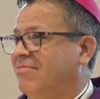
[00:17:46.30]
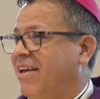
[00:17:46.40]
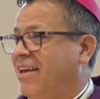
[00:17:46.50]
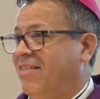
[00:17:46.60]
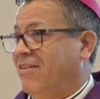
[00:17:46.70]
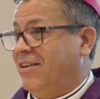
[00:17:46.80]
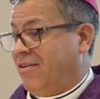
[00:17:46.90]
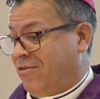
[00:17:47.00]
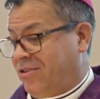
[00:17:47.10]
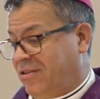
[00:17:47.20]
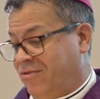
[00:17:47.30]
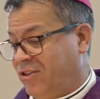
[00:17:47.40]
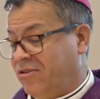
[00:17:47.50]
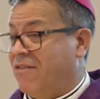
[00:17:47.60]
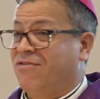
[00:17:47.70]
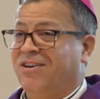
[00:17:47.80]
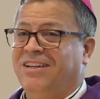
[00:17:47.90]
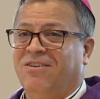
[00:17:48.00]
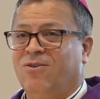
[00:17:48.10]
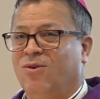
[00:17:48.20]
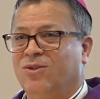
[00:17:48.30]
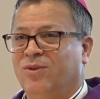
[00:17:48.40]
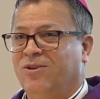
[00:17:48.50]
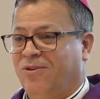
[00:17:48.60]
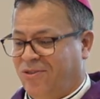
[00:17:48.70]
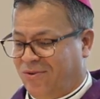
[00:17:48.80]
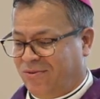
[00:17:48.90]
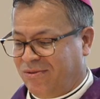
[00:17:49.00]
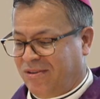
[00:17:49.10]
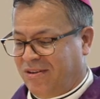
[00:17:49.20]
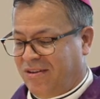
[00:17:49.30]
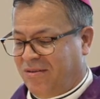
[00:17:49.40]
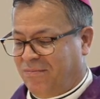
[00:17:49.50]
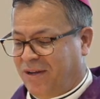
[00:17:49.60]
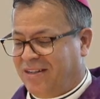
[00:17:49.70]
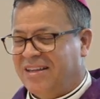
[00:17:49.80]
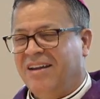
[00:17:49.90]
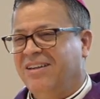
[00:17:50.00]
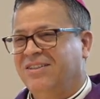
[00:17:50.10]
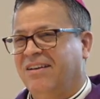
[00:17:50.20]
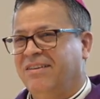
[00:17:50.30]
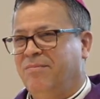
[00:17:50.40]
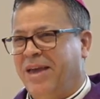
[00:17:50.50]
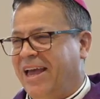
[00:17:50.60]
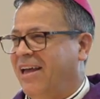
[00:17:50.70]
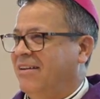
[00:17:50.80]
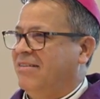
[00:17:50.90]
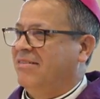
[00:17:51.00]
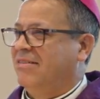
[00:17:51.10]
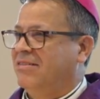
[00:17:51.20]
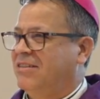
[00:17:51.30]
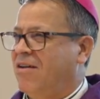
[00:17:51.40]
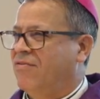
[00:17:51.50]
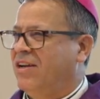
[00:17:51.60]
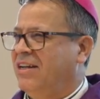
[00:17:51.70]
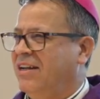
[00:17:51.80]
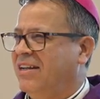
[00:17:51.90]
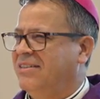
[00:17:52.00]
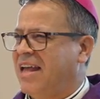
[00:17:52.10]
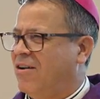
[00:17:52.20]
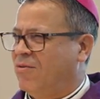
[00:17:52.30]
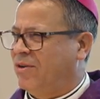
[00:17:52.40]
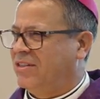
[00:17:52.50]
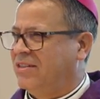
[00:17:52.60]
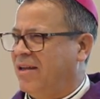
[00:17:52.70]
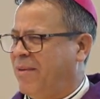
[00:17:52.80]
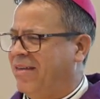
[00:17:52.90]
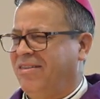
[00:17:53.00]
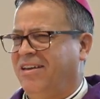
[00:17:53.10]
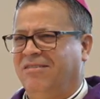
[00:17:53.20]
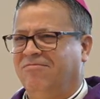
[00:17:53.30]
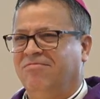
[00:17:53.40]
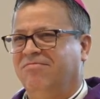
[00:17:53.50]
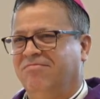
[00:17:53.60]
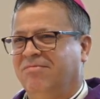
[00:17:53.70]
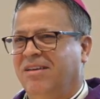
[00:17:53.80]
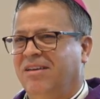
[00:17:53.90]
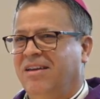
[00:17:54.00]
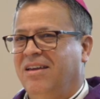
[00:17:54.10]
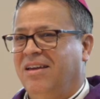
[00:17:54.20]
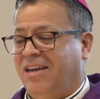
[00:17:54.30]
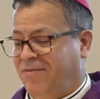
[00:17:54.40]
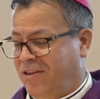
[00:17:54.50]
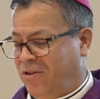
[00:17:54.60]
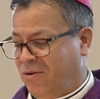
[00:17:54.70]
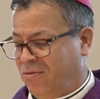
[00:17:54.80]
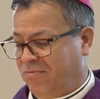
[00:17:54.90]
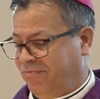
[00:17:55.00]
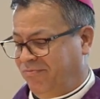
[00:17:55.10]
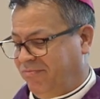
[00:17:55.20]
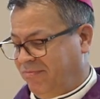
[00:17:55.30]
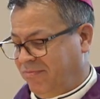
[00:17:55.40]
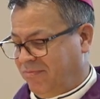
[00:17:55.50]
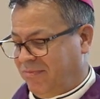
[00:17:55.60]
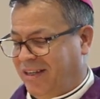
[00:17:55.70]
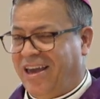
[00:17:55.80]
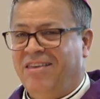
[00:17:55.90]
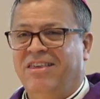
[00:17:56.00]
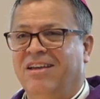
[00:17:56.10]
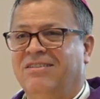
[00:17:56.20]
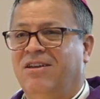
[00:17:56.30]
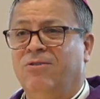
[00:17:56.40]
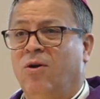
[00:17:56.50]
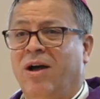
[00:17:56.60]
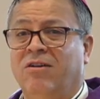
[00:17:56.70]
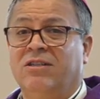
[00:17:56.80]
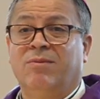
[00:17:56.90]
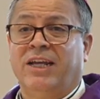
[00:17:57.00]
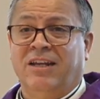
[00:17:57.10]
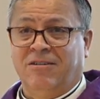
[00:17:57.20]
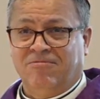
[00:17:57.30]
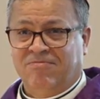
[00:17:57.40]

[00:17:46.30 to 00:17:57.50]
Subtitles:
There's suffering, of course, we go through, but it's not necessarily bad. Suffering is not always a bad thing, even though atheists don't know how to explain it.